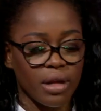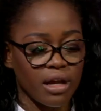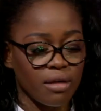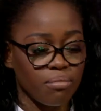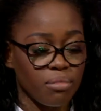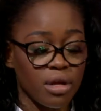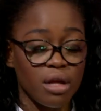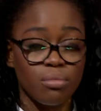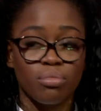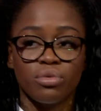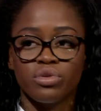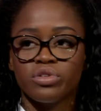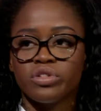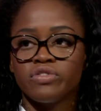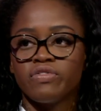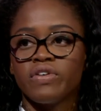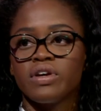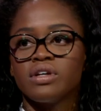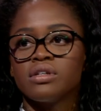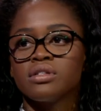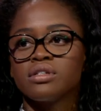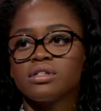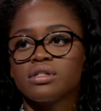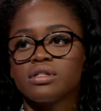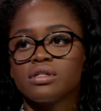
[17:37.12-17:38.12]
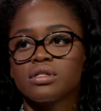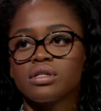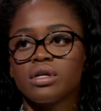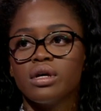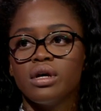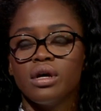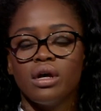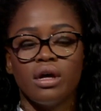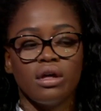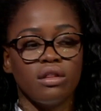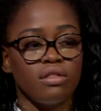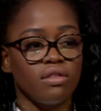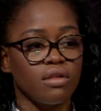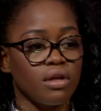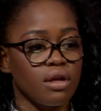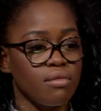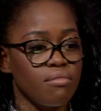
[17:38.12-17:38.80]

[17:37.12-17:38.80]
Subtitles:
people's faces, the